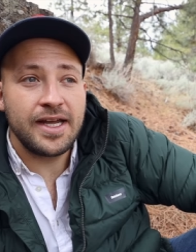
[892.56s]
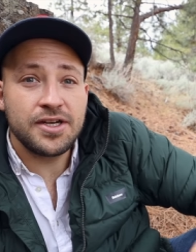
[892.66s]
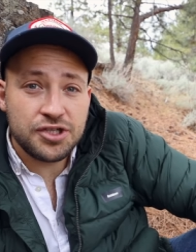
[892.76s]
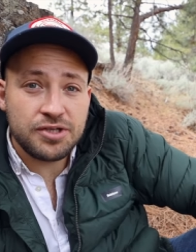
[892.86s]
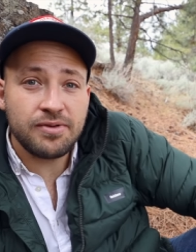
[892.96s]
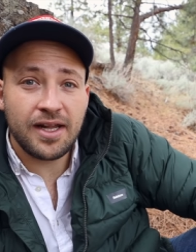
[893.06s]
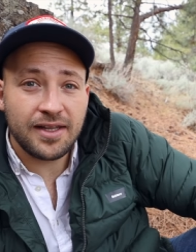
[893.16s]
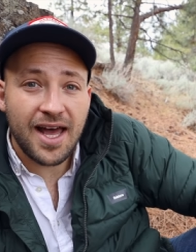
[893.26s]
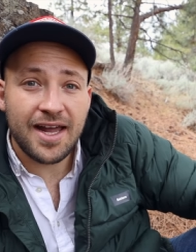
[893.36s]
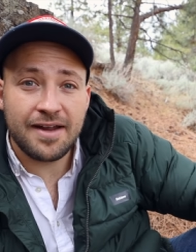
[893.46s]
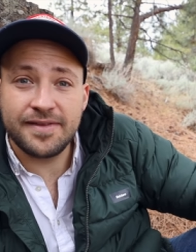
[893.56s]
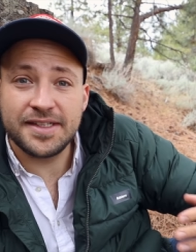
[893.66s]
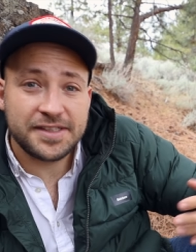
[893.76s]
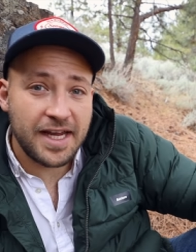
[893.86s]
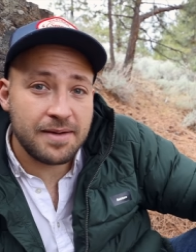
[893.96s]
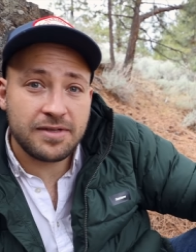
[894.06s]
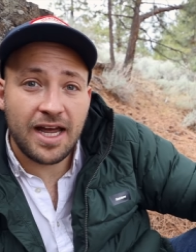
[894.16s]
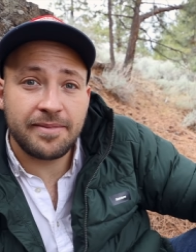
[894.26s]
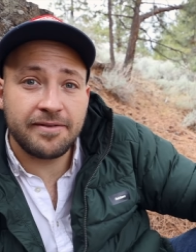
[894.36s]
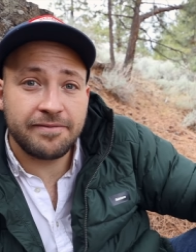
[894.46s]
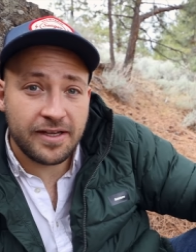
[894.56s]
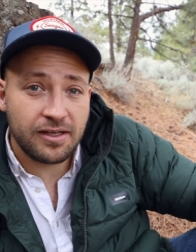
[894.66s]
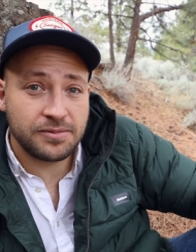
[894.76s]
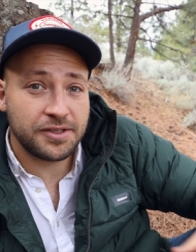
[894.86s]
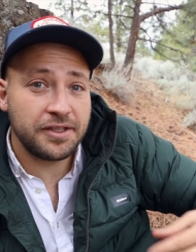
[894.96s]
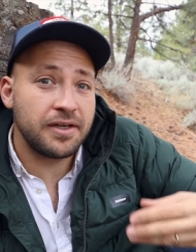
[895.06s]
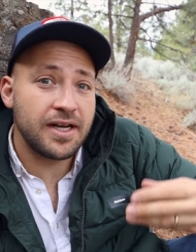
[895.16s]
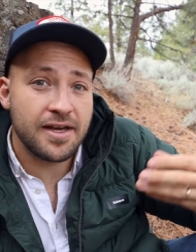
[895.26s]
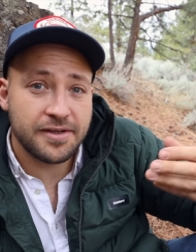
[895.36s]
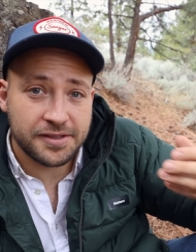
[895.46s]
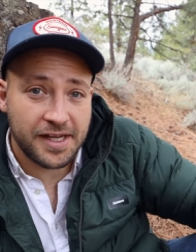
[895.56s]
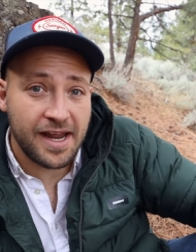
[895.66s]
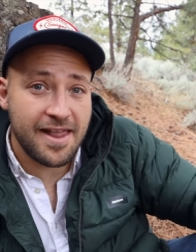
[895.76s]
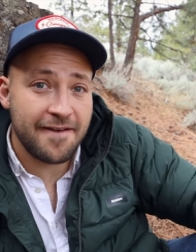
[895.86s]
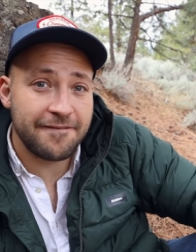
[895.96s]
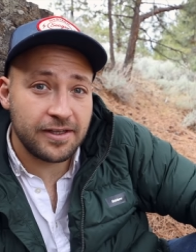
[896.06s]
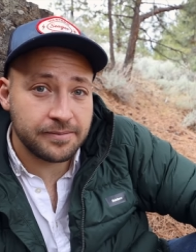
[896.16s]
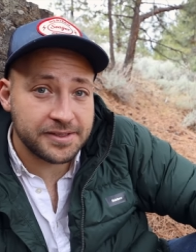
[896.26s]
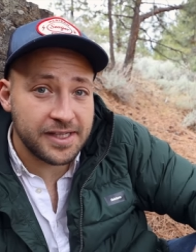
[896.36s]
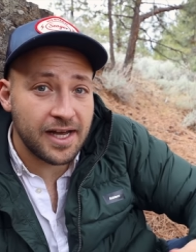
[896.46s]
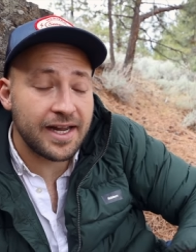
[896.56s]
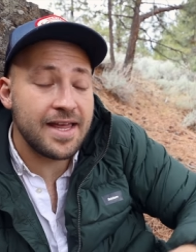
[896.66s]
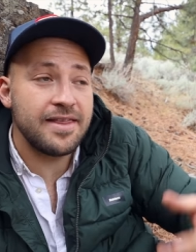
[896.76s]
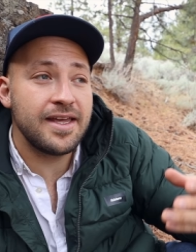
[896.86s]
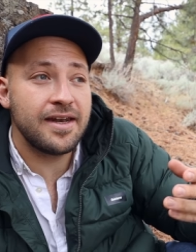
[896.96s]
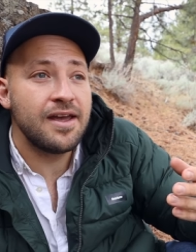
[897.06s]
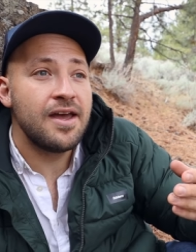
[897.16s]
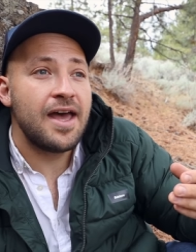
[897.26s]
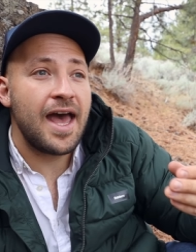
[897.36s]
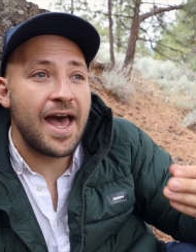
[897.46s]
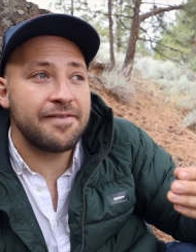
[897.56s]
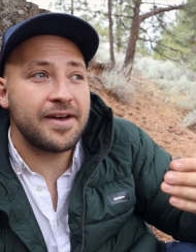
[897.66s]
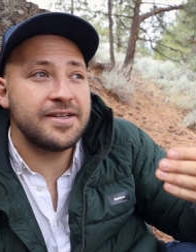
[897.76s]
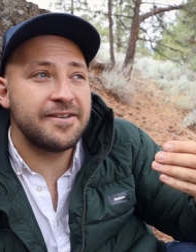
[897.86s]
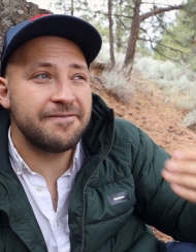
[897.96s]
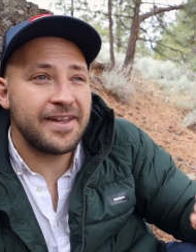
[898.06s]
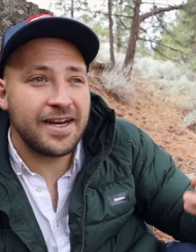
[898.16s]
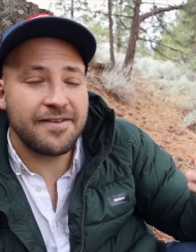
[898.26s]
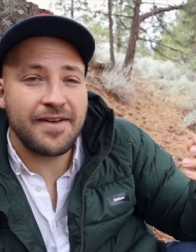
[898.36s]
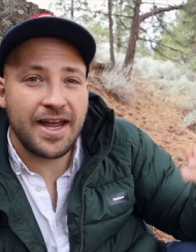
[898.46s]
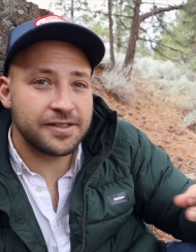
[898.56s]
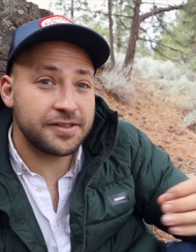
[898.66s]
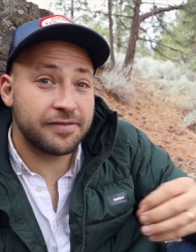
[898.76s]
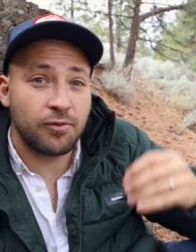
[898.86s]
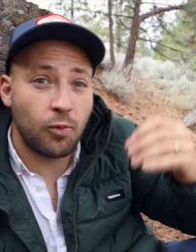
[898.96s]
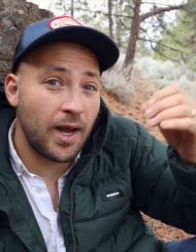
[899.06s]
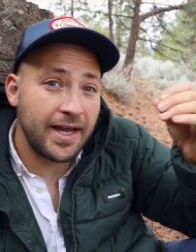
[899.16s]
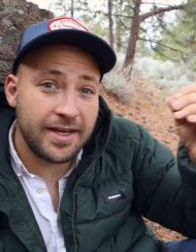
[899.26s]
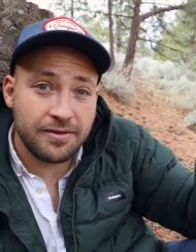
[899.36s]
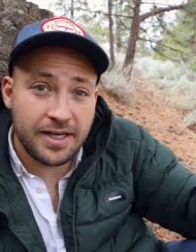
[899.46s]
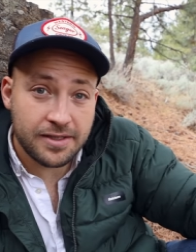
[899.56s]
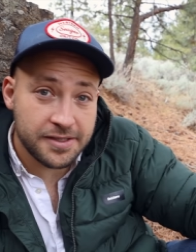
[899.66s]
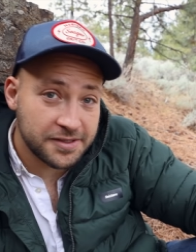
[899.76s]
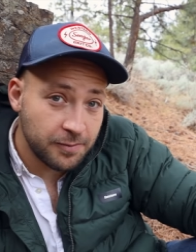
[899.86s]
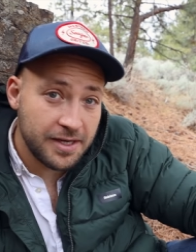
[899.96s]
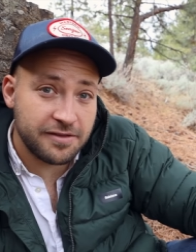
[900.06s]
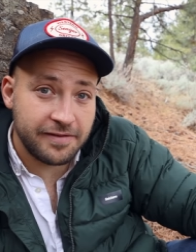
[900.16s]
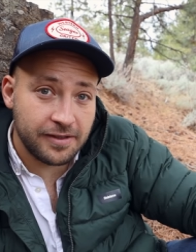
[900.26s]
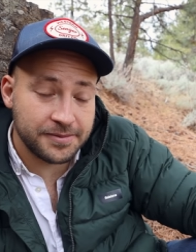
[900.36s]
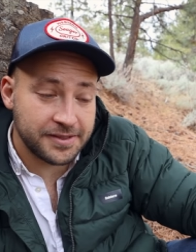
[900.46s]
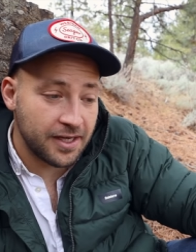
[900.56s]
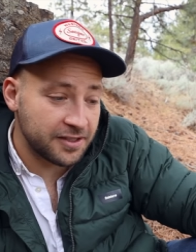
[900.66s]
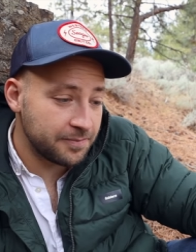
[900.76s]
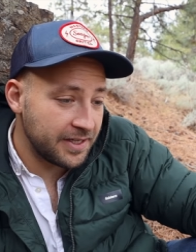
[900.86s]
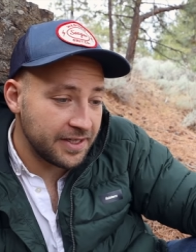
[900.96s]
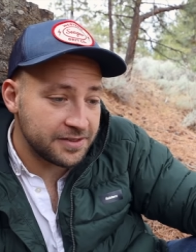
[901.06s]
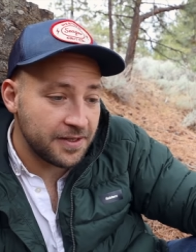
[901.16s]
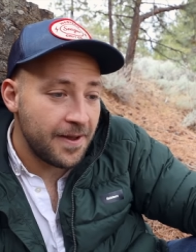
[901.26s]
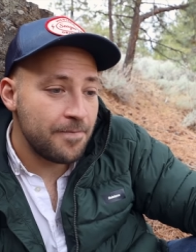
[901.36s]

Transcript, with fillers: and shoot a lot of the same type of film so you can understand that film stock and then have a definitive answer for why you need to switch film stocks because